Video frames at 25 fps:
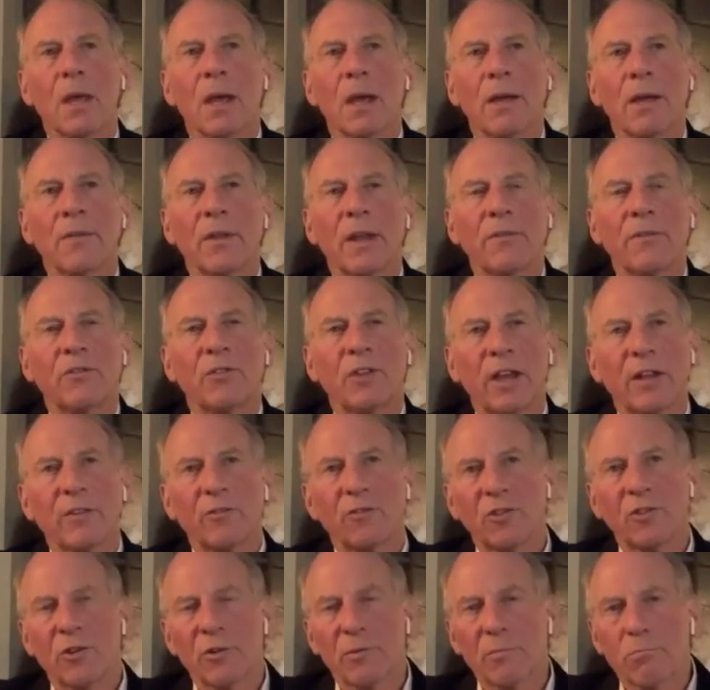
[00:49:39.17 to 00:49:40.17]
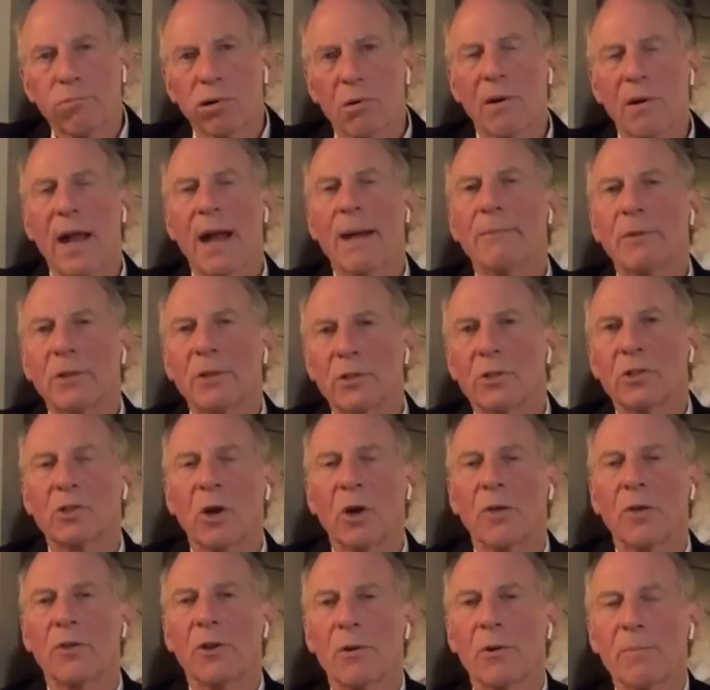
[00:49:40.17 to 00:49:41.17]
And they've set certain parameters
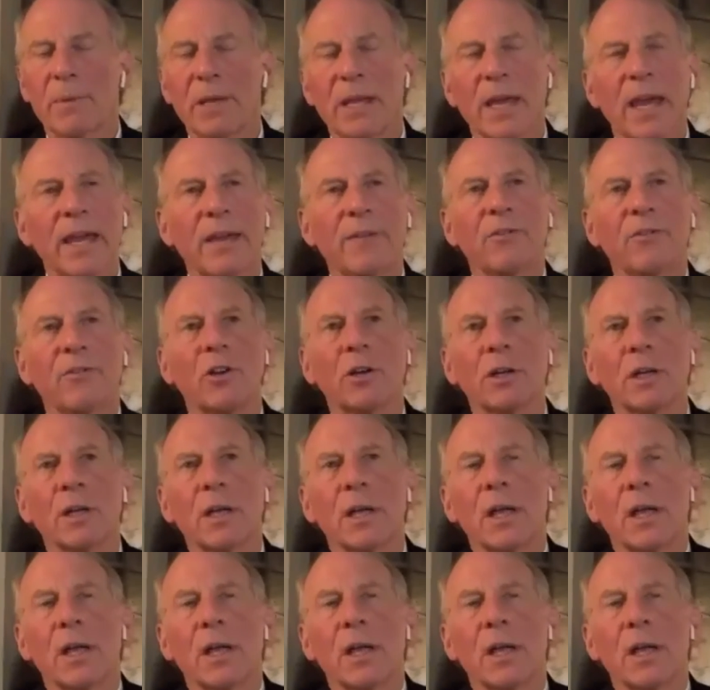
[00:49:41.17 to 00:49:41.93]
on their behavior.